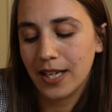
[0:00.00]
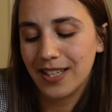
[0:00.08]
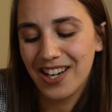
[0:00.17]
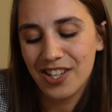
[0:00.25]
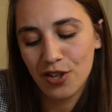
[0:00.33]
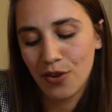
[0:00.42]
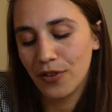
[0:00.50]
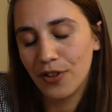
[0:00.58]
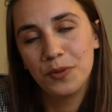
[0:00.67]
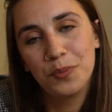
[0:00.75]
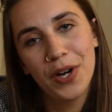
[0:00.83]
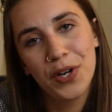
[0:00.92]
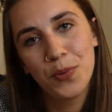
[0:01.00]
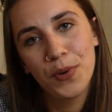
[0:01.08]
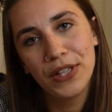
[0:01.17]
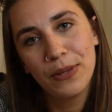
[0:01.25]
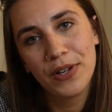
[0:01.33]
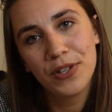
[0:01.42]
I just don't feel inspired to
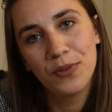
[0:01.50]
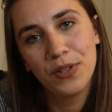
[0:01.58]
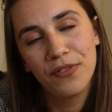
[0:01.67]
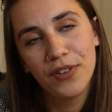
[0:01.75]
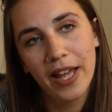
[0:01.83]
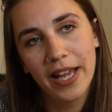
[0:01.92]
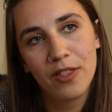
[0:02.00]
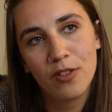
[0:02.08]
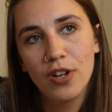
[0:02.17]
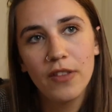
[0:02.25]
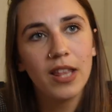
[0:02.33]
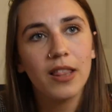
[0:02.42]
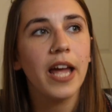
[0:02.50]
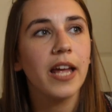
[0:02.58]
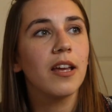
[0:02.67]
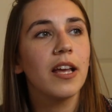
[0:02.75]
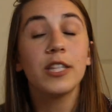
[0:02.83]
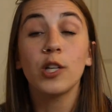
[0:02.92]
work them. I just really feel like it. There's nothing,
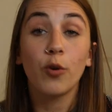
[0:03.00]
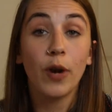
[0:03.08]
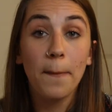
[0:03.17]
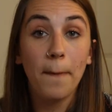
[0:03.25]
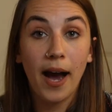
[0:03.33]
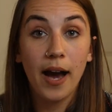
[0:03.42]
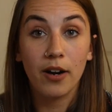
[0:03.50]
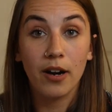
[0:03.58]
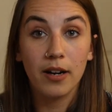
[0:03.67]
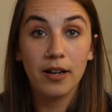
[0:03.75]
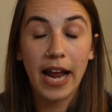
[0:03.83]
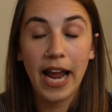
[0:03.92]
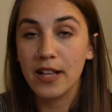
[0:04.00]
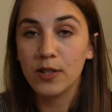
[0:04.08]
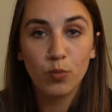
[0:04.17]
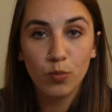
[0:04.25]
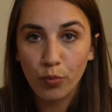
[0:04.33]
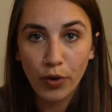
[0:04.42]
like, it's a great pattern and
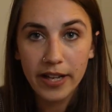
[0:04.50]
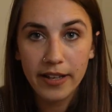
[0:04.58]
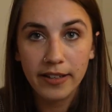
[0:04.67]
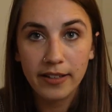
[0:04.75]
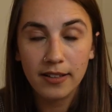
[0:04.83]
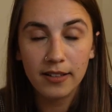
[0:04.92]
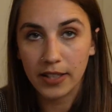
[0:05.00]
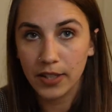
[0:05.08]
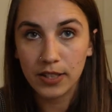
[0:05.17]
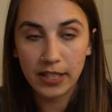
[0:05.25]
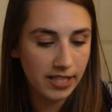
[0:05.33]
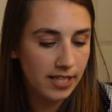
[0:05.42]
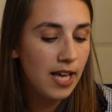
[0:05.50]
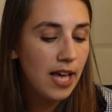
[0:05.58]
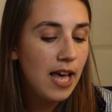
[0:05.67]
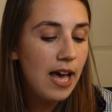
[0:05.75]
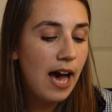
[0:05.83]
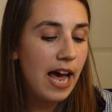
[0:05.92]
it's written clearly.
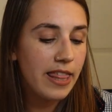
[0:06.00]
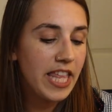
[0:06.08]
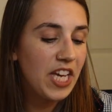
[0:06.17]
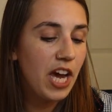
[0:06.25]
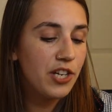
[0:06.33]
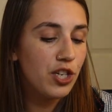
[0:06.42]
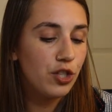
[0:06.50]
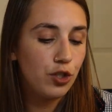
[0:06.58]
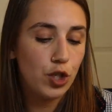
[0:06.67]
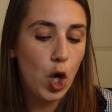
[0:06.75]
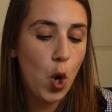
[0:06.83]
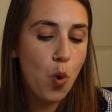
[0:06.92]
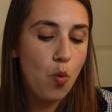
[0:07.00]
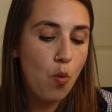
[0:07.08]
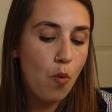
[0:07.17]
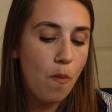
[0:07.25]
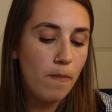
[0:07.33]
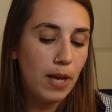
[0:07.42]
I think I just don't
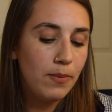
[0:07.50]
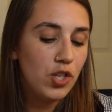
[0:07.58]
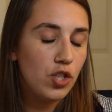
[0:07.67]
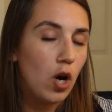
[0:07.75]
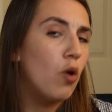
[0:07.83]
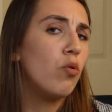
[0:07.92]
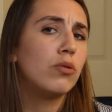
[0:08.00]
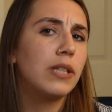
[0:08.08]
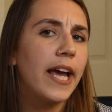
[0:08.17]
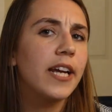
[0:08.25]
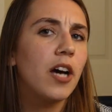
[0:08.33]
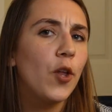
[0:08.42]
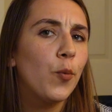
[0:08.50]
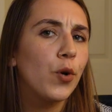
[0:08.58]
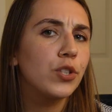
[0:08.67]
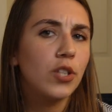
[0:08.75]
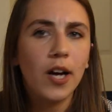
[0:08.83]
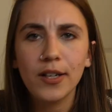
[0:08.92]
like colorwork
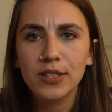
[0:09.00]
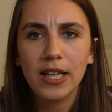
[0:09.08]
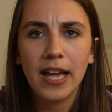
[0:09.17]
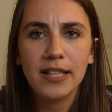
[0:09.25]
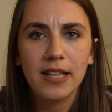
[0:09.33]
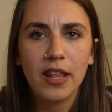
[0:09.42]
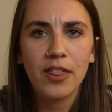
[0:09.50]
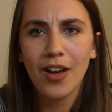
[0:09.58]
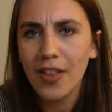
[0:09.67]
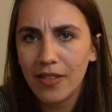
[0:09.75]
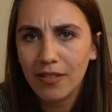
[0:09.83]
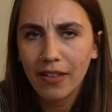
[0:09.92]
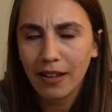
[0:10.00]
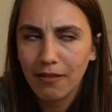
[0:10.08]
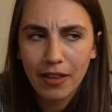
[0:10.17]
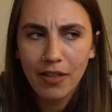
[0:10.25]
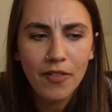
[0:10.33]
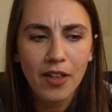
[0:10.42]
socks as I thought
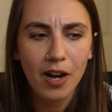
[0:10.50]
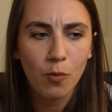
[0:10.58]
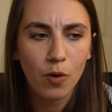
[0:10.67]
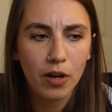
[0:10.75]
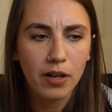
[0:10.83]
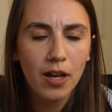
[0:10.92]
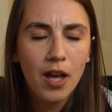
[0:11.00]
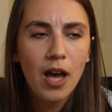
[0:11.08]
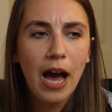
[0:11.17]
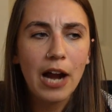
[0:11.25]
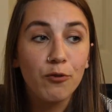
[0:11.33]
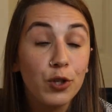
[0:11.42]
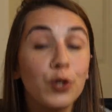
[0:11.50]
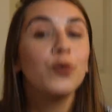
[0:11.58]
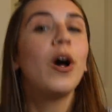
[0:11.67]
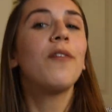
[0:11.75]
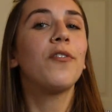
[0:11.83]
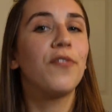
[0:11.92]
that I would. I do
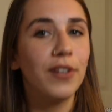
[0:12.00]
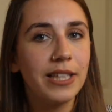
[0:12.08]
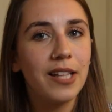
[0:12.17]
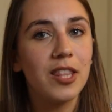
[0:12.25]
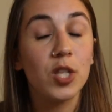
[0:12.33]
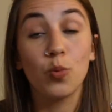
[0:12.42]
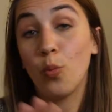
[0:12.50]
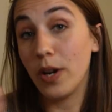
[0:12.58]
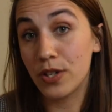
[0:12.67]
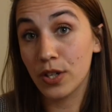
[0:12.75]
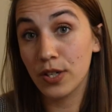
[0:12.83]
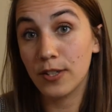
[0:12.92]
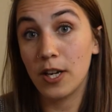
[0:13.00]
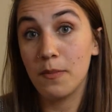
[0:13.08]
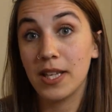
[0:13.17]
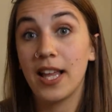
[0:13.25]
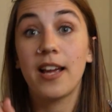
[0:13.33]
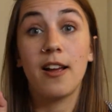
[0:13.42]
have a feeling that this winter is going to
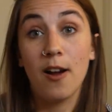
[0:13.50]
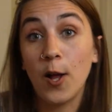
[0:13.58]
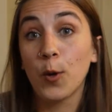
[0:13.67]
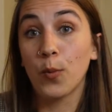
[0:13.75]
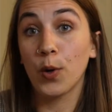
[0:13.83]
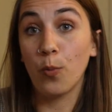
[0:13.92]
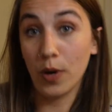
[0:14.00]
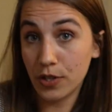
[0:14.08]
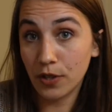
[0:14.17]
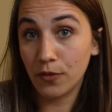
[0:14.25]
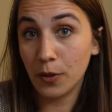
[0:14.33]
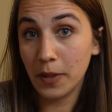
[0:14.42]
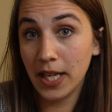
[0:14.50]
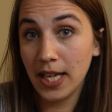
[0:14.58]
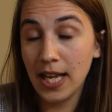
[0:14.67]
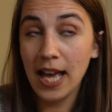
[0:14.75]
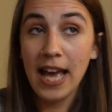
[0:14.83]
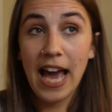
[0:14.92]
be like a colorwork winter for
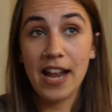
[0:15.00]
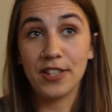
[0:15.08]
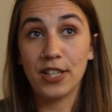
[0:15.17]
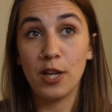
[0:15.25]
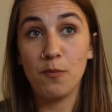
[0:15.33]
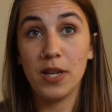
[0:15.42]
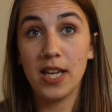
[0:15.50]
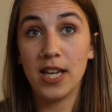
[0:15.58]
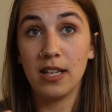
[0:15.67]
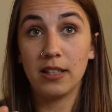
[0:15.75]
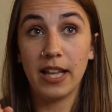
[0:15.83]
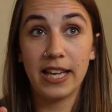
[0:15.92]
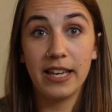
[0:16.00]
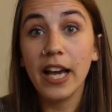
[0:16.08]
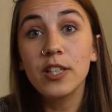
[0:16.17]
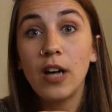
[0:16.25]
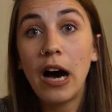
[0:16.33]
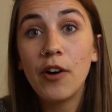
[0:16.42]
me, and it's going to be like
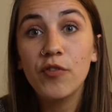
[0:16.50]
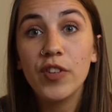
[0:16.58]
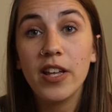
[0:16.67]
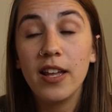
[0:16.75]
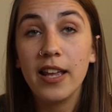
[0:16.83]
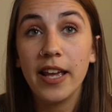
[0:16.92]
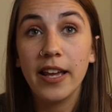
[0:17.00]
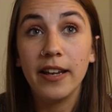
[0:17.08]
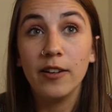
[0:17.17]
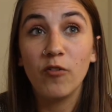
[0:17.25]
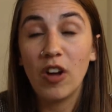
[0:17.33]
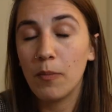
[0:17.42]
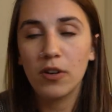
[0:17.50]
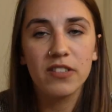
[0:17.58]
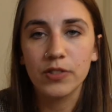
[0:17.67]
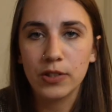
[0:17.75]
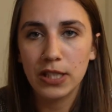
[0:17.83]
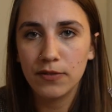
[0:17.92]
kicked off in November,
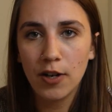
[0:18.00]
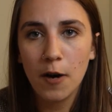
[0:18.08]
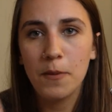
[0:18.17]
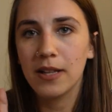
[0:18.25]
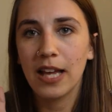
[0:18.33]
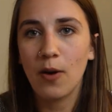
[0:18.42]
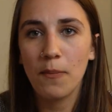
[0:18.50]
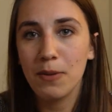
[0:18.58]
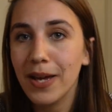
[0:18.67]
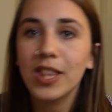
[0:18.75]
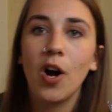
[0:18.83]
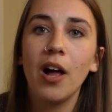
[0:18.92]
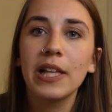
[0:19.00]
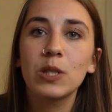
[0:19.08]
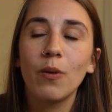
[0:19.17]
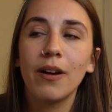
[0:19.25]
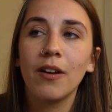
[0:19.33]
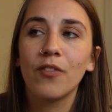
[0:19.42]
even though that's fall, but like I'm going to make the holly
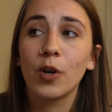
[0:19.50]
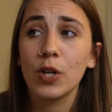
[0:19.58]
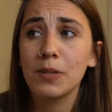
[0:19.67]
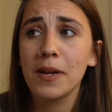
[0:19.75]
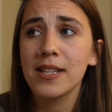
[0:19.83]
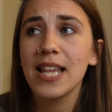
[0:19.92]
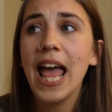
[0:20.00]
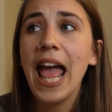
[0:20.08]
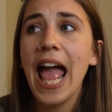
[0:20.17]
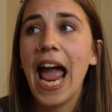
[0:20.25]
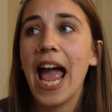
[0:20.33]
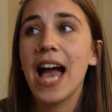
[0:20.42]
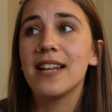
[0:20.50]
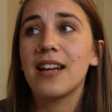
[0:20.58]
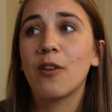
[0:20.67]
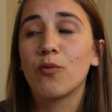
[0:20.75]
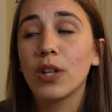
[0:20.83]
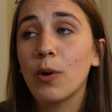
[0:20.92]
sweater for Christmas, and I
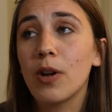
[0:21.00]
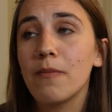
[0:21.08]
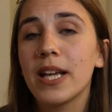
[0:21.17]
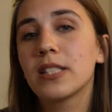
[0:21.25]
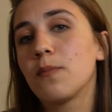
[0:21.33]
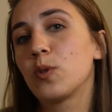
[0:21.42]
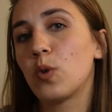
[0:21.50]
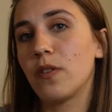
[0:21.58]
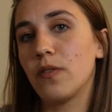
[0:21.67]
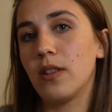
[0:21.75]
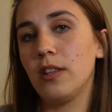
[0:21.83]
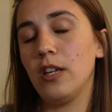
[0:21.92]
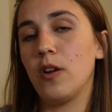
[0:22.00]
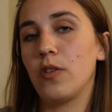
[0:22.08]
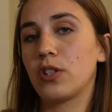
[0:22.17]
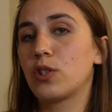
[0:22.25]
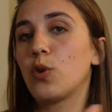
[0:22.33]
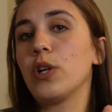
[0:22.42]
really want to make some sort of,
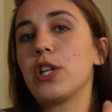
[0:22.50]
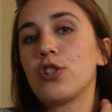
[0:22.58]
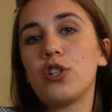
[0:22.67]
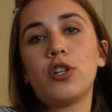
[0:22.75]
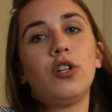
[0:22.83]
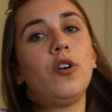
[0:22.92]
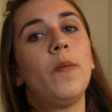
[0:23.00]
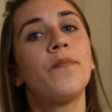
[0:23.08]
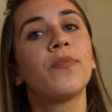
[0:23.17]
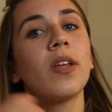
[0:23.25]
those traditional